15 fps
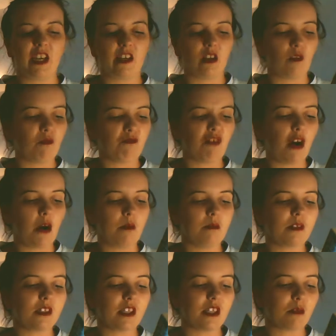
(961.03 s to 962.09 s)

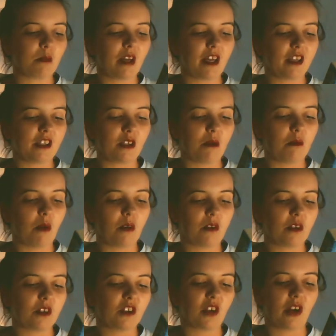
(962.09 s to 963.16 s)
confirms his place among the
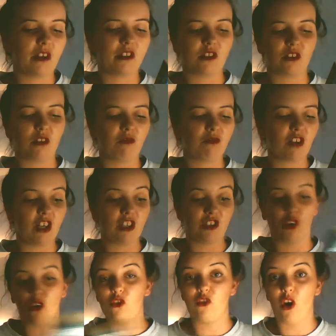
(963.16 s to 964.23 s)
giants of the thriller
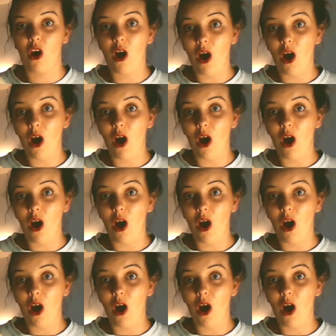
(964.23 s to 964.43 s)
genre.